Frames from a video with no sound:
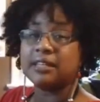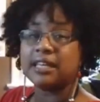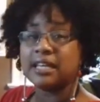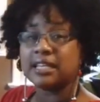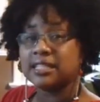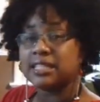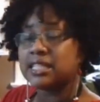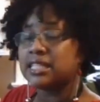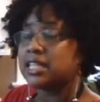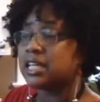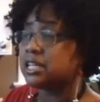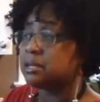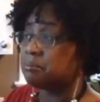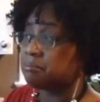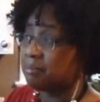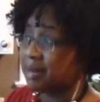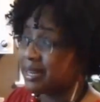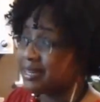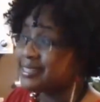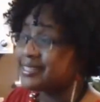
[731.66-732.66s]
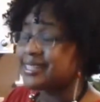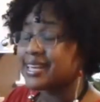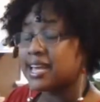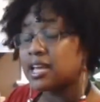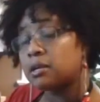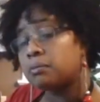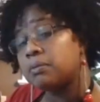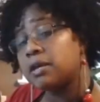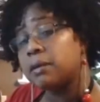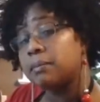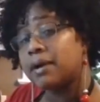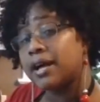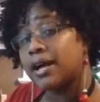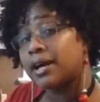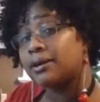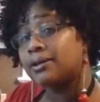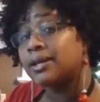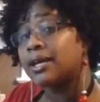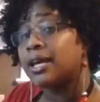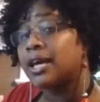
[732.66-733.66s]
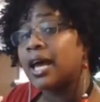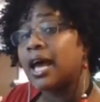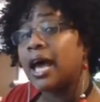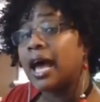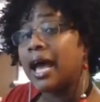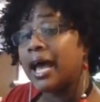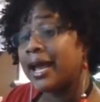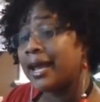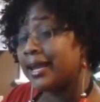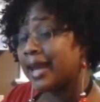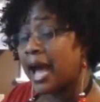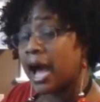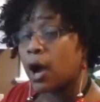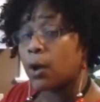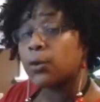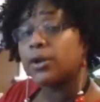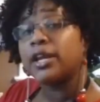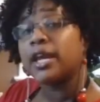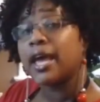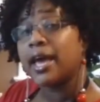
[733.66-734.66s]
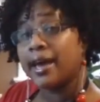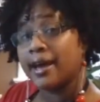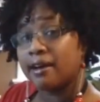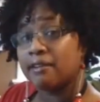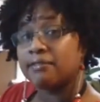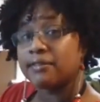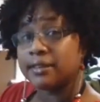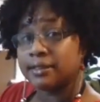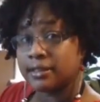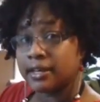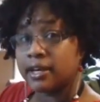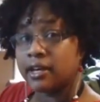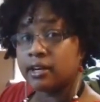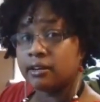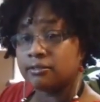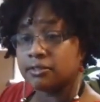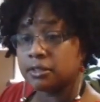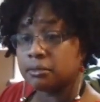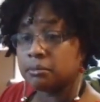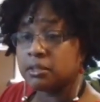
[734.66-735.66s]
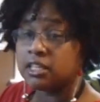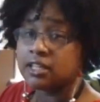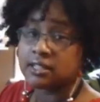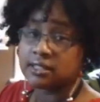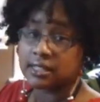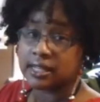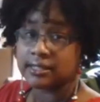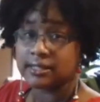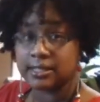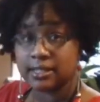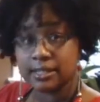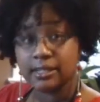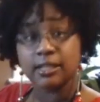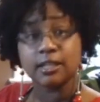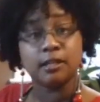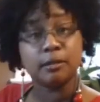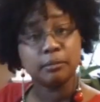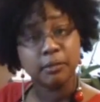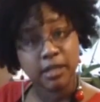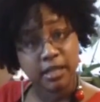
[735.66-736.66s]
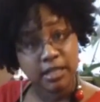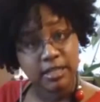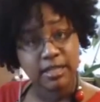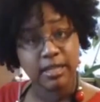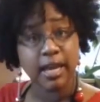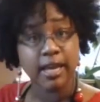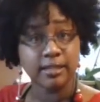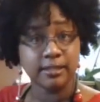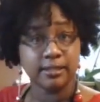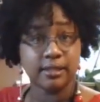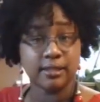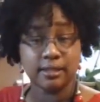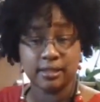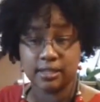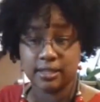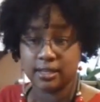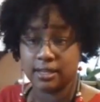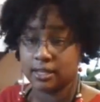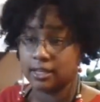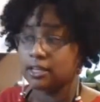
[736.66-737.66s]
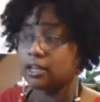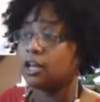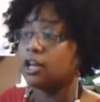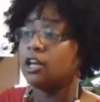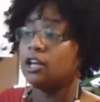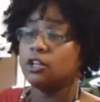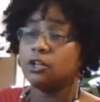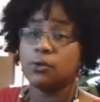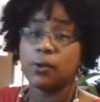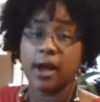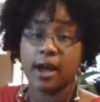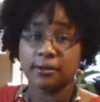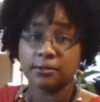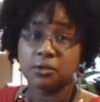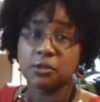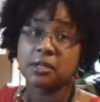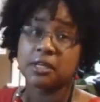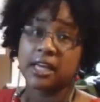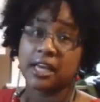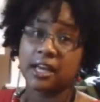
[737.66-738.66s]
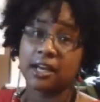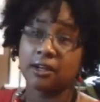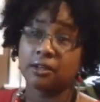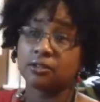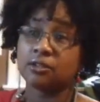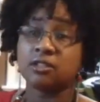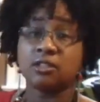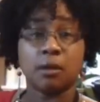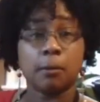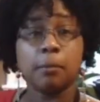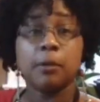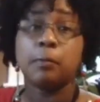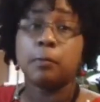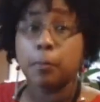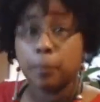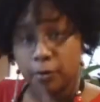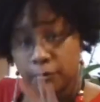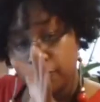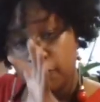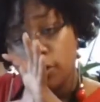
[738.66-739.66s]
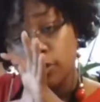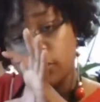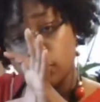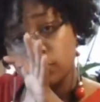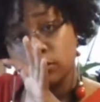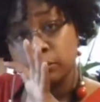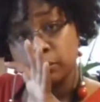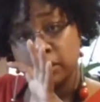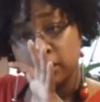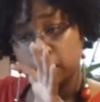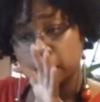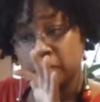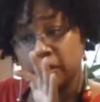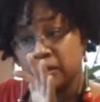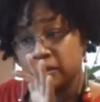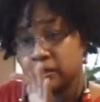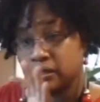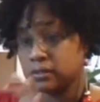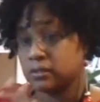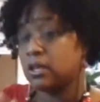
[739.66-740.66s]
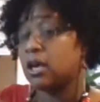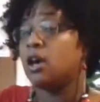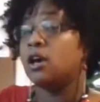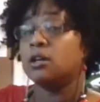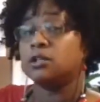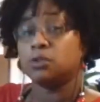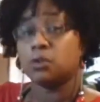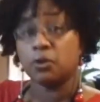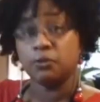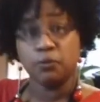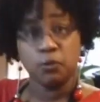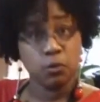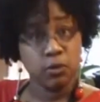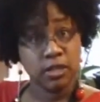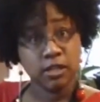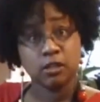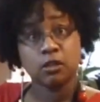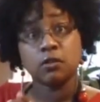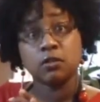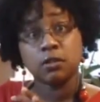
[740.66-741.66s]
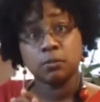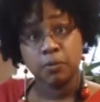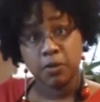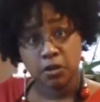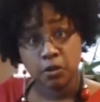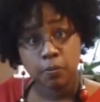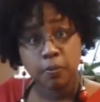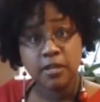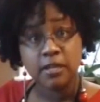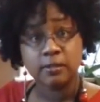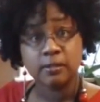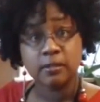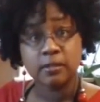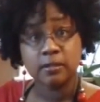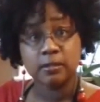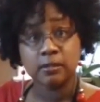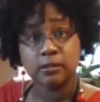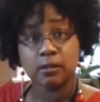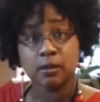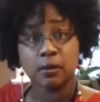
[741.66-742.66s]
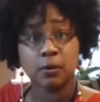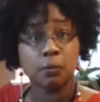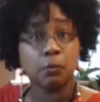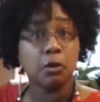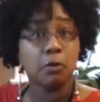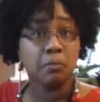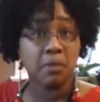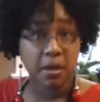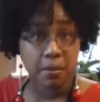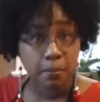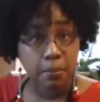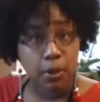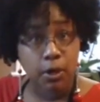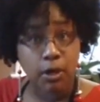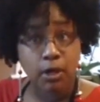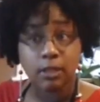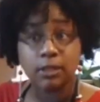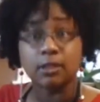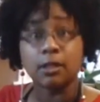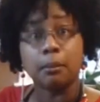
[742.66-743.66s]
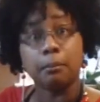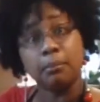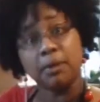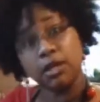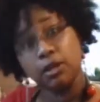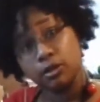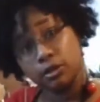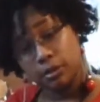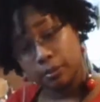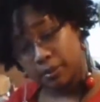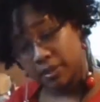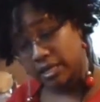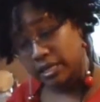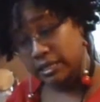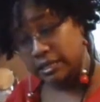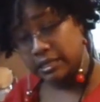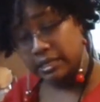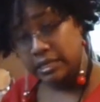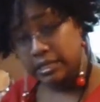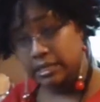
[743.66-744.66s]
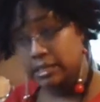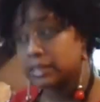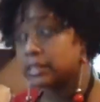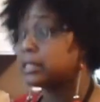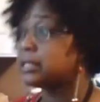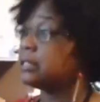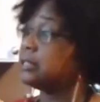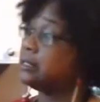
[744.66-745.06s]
guessing that it might take me about an hour and a half in the oven, because I did get them cut nice and thin. You have to account, some people prefer those bigger pieces. So if you get those bigger pieces, remember, the bigger the pieces,